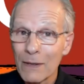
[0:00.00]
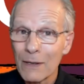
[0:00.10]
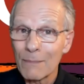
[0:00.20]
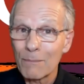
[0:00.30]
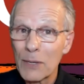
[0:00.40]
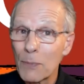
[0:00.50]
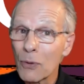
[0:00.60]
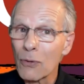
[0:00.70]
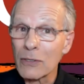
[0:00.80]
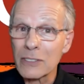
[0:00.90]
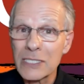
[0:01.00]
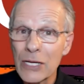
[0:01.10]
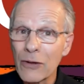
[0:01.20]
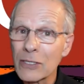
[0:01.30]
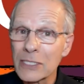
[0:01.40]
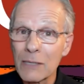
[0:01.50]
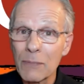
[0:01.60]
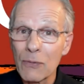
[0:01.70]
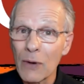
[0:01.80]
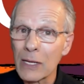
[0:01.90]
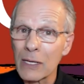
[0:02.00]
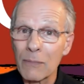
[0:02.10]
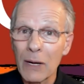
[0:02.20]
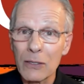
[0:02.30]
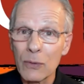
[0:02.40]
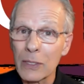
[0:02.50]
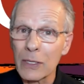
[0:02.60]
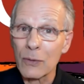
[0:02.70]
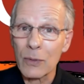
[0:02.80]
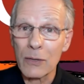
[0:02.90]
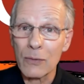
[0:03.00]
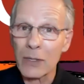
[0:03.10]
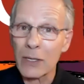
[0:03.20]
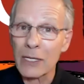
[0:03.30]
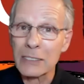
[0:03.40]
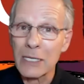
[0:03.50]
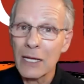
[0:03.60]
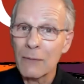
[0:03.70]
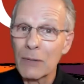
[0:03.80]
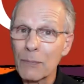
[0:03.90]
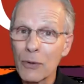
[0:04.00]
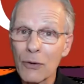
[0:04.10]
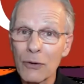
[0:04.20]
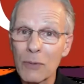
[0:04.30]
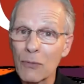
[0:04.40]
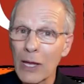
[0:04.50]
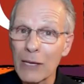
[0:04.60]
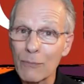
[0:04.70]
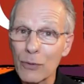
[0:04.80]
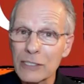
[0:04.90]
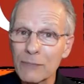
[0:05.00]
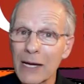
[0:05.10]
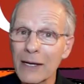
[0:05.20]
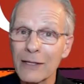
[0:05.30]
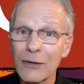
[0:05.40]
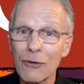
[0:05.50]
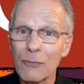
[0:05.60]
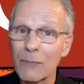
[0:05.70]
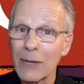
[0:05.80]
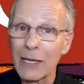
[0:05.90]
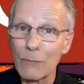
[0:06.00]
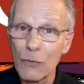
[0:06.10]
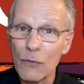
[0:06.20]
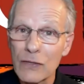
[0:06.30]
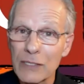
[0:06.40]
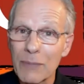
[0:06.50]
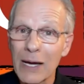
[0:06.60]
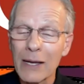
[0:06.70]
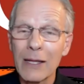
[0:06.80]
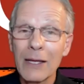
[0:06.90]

people are going to seriously be writing about 2021 days. People are going to be writing books about it. They're going to be making movies about it.